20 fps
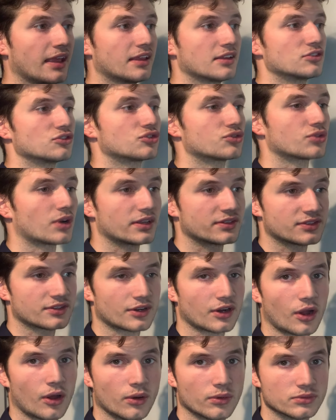can trust
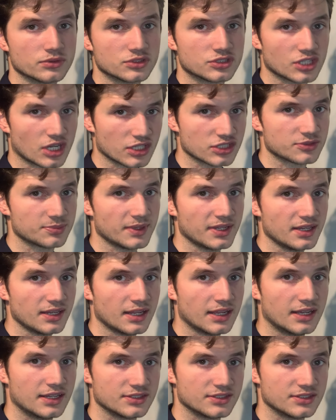their own judgment